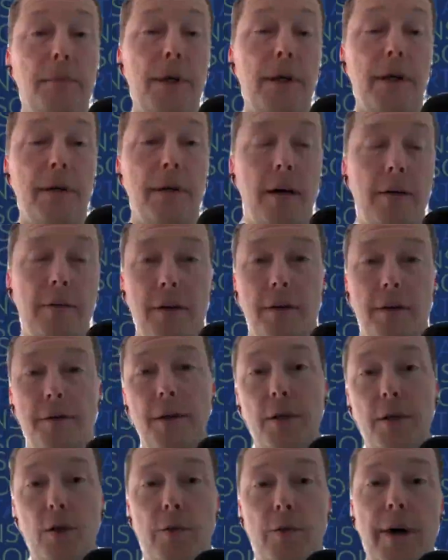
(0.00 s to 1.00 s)
and I
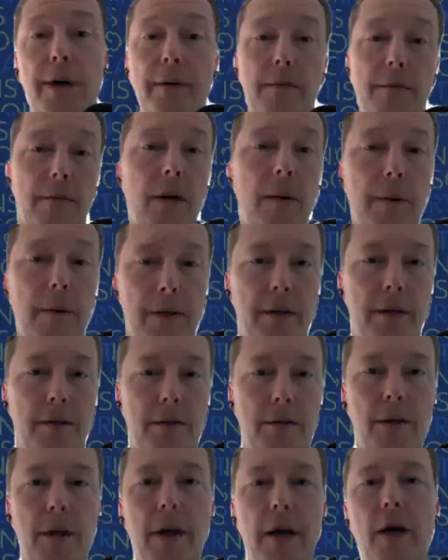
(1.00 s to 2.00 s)
think you're right. I mean,
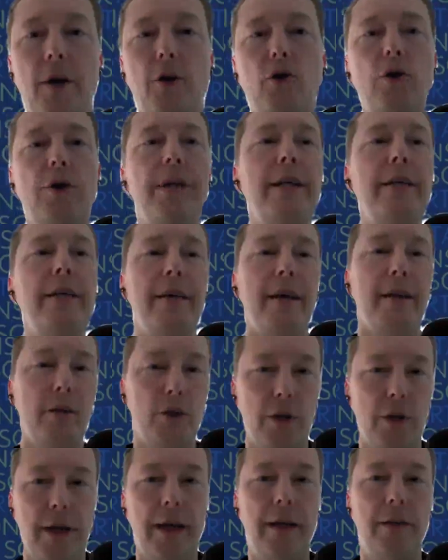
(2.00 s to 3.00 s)
that's, you need that
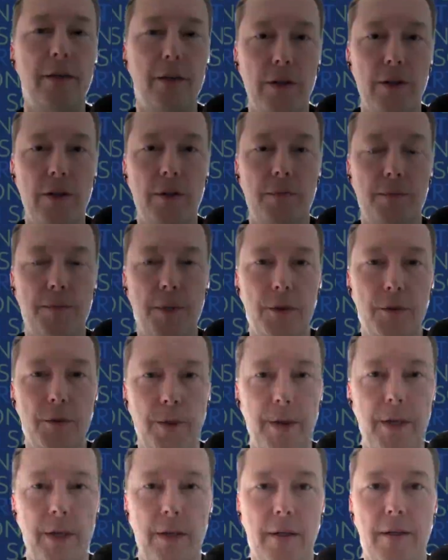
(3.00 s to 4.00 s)
connection
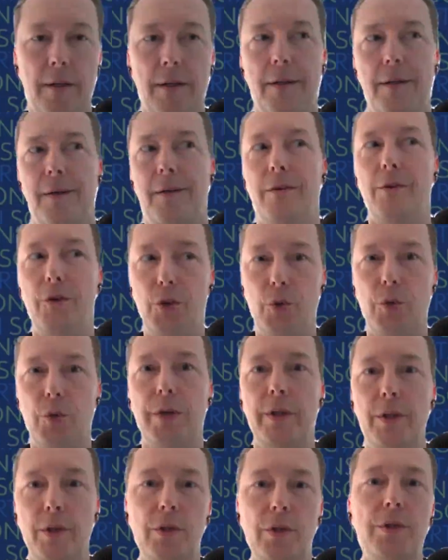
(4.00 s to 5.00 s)
between
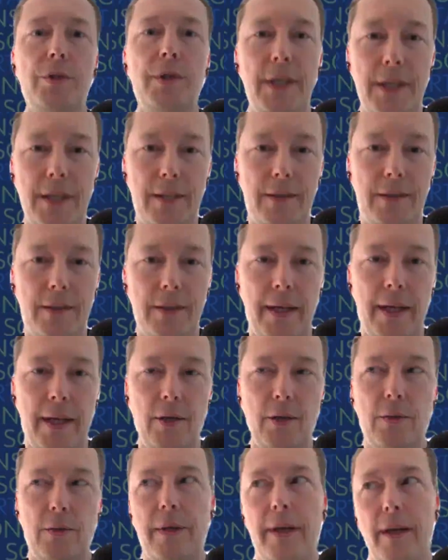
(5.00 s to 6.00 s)
doing good deeds and
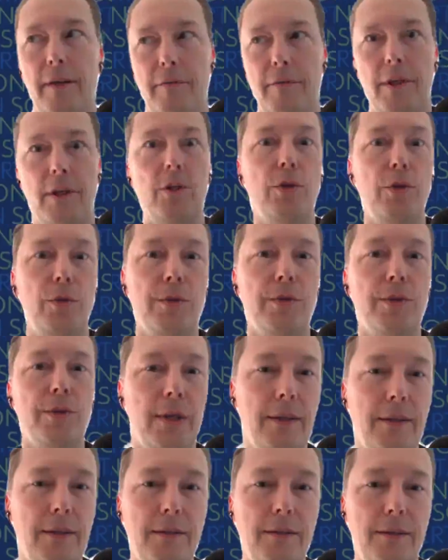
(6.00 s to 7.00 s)
actually having good
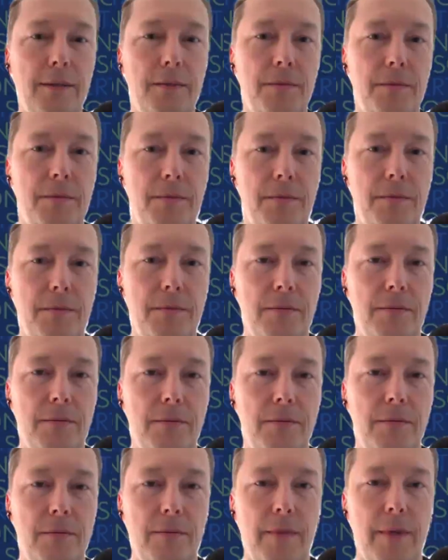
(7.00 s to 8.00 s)
results,
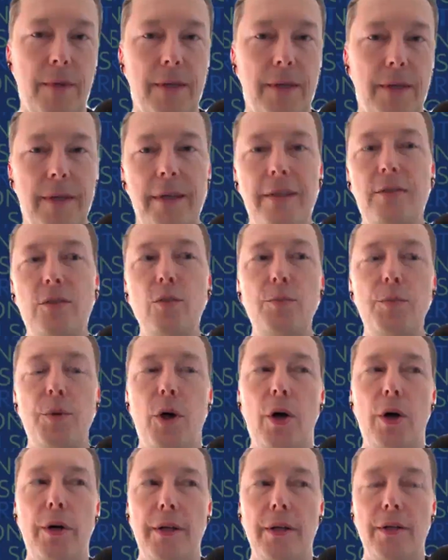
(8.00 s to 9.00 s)
right? And that's super
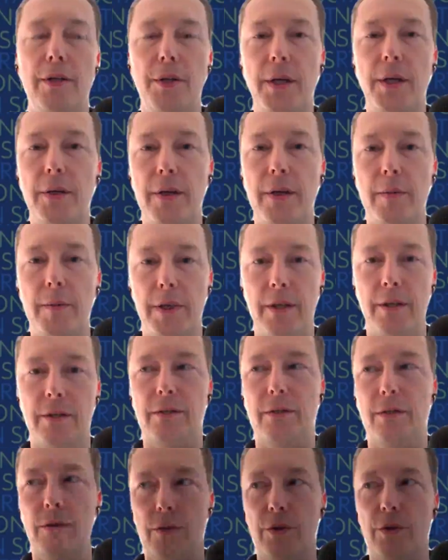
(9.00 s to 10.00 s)
hard in charity
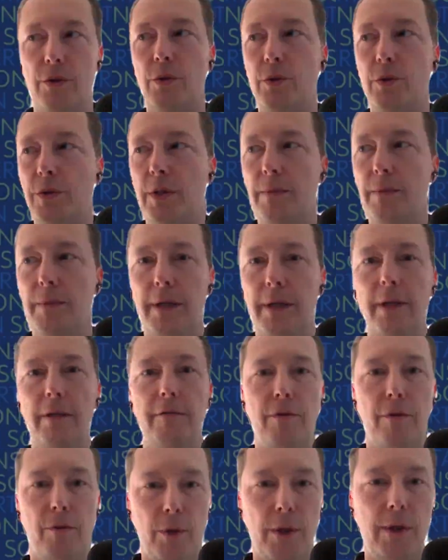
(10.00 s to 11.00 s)
because you're using money
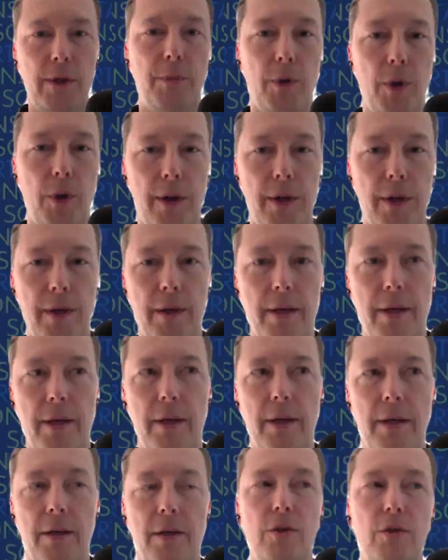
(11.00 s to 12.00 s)
from one party
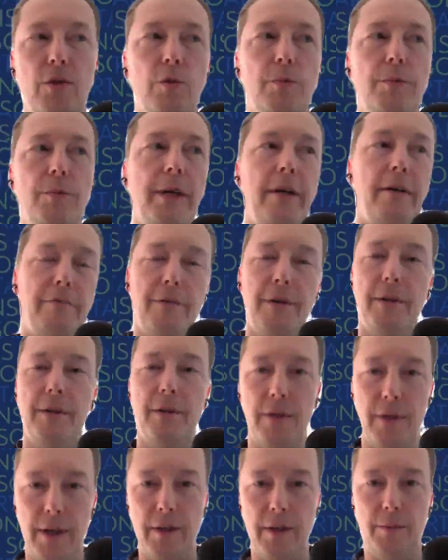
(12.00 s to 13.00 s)
to benefit
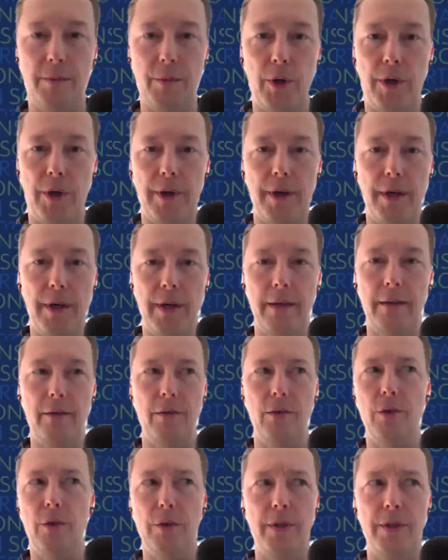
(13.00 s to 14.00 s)
another party,
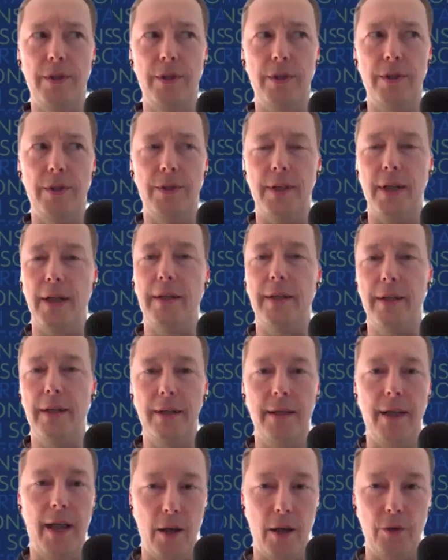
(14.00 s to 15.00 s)
and you're deciding
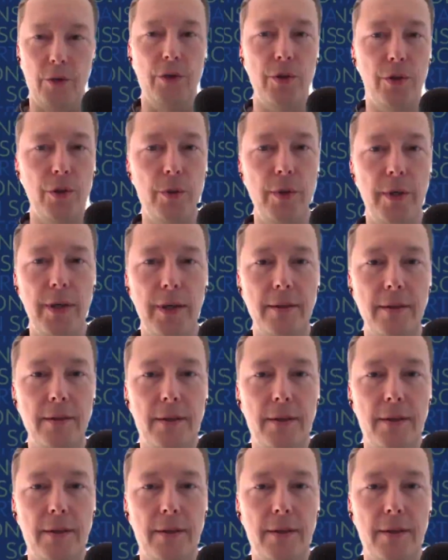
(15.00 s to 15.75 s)
how you're doing it,